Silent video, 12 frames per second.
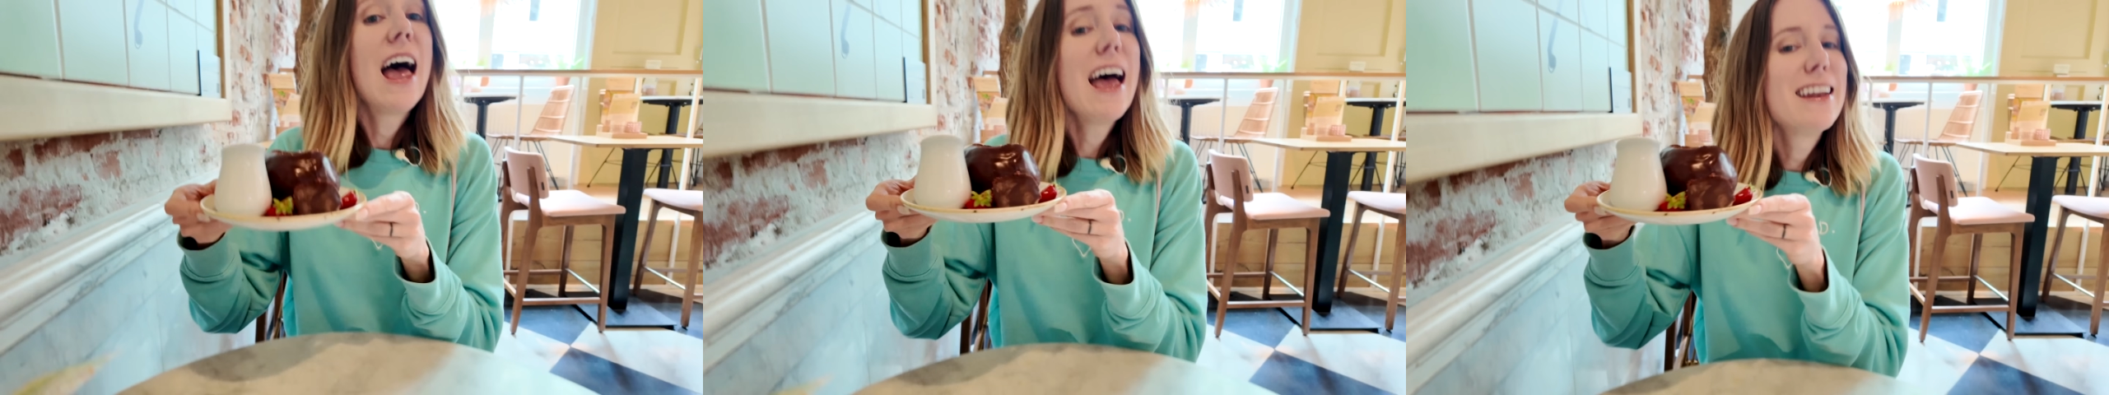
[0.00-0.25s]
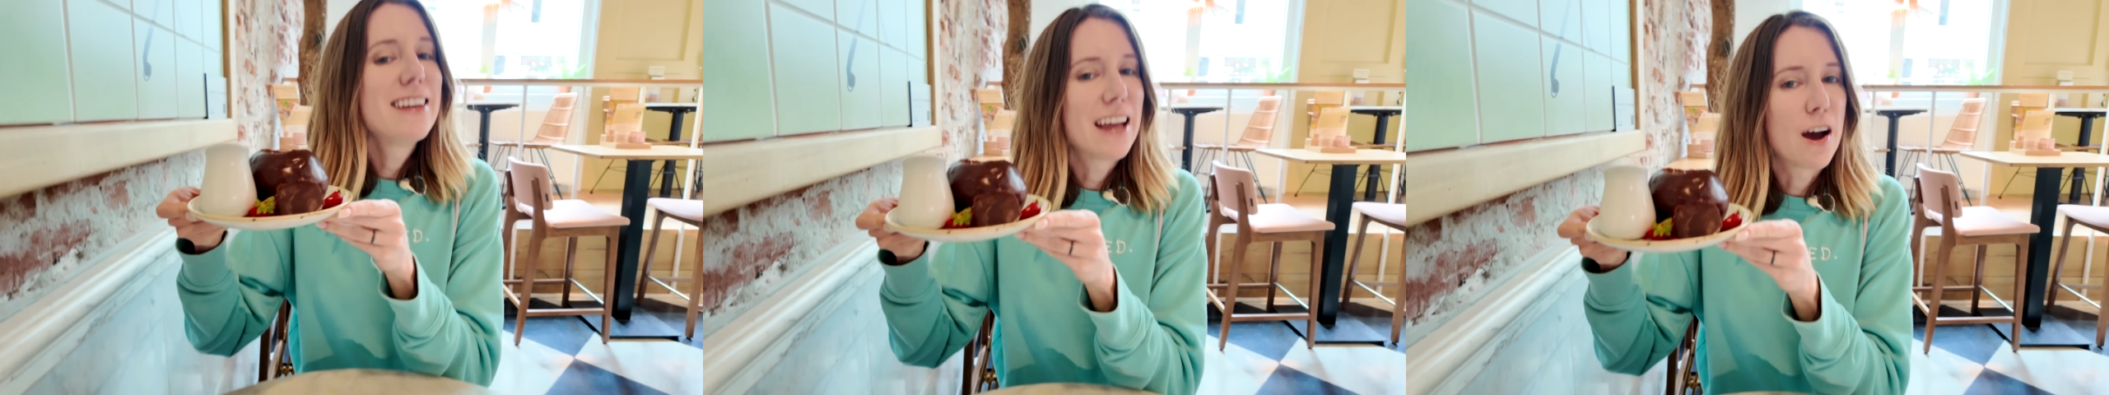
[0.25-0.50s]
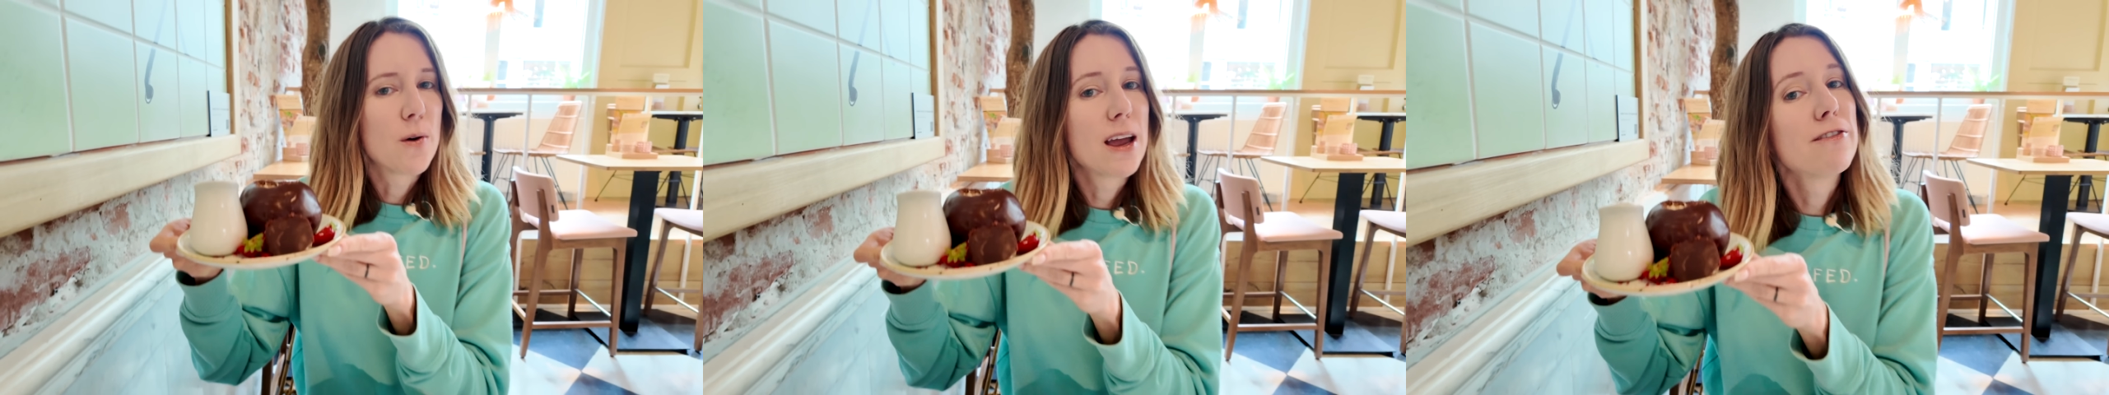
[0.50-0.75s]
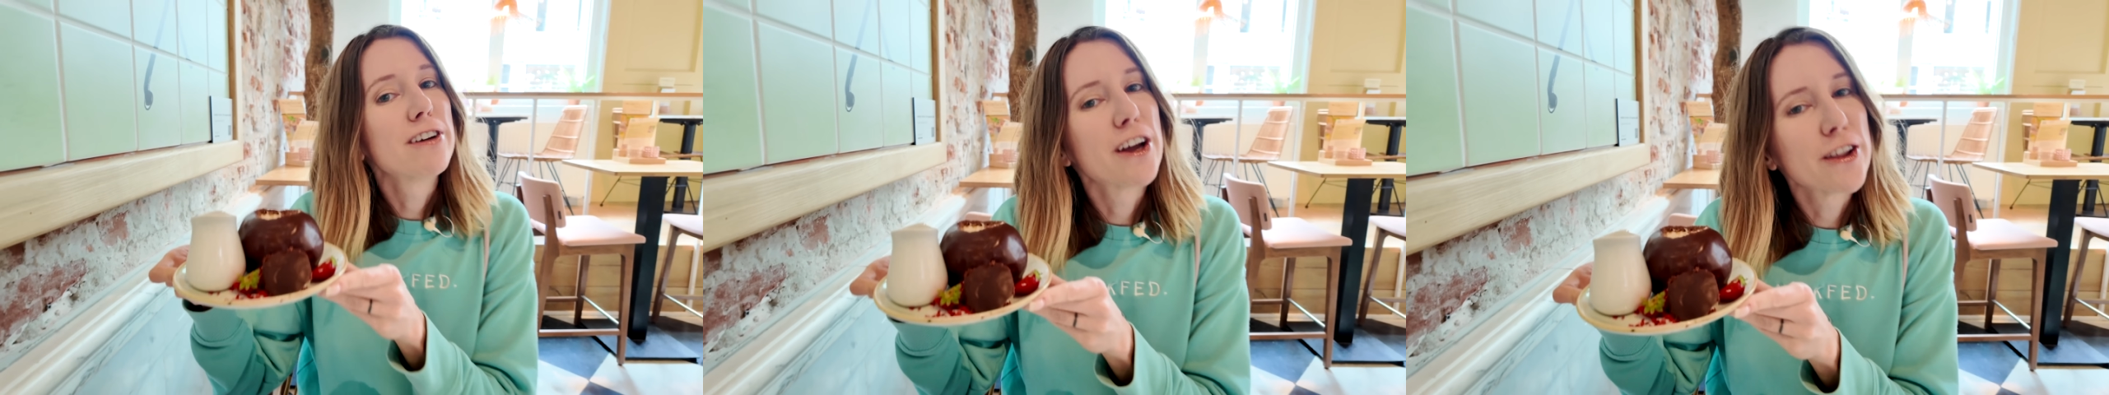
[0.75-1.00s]
And now we
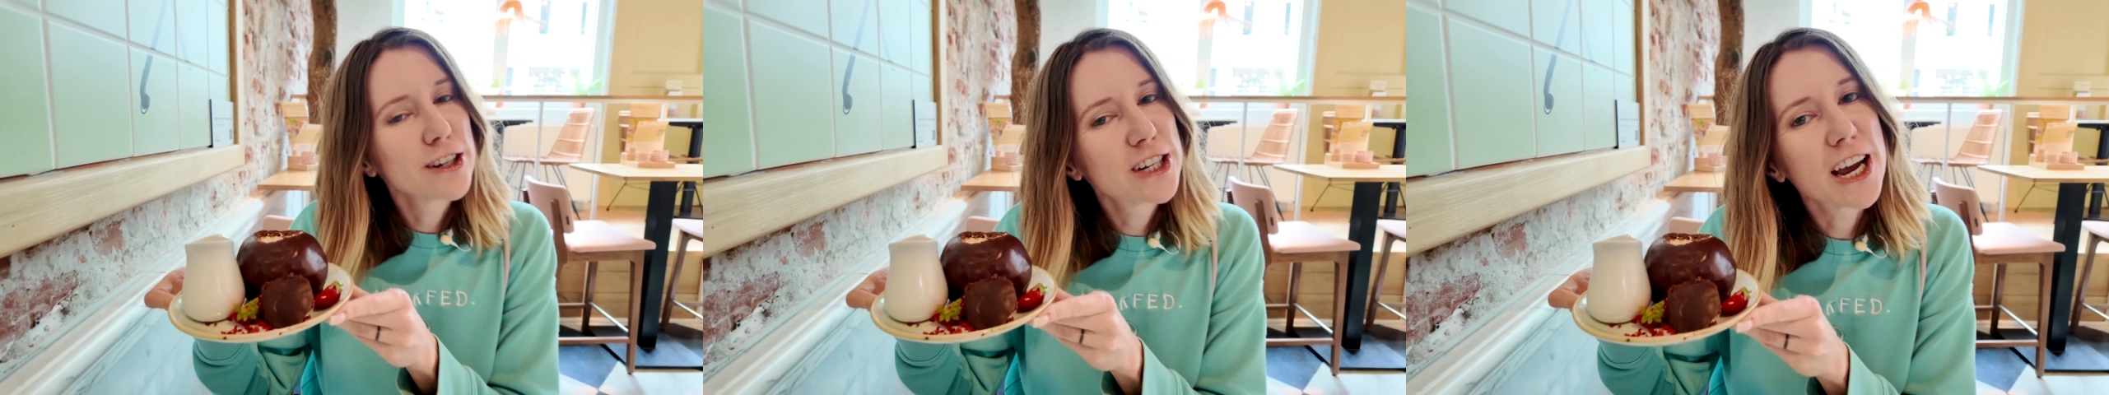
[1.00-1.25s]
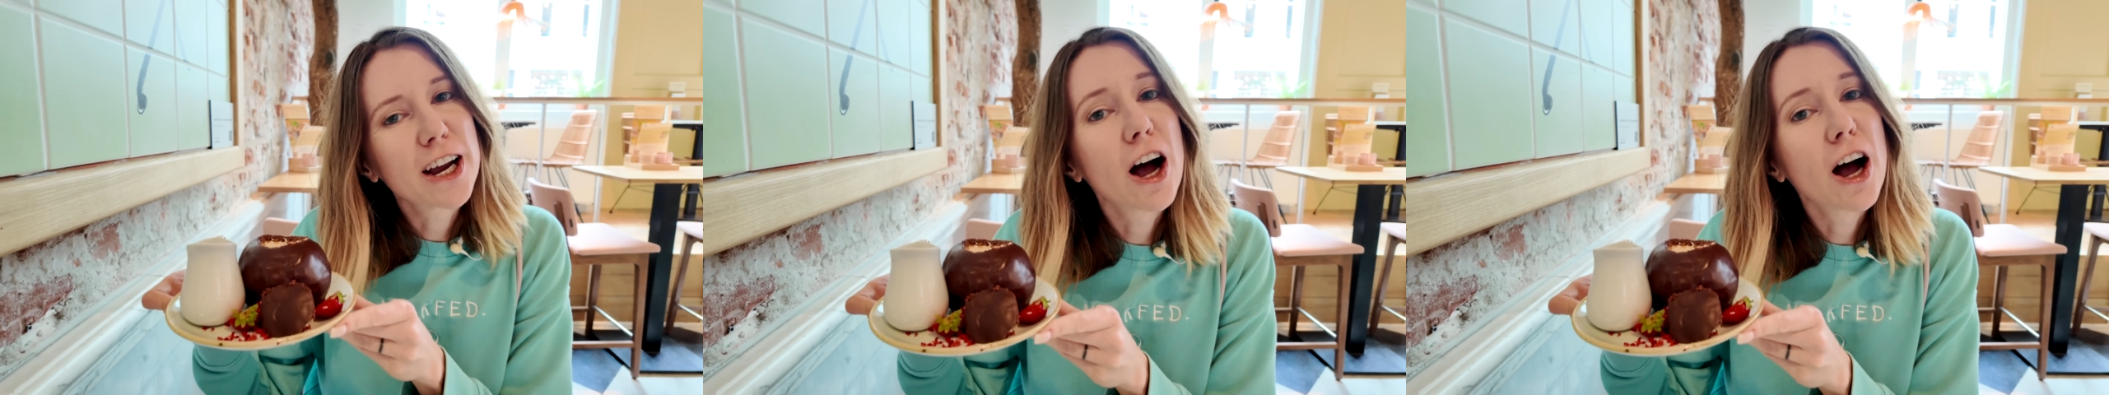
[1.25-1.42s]
have another take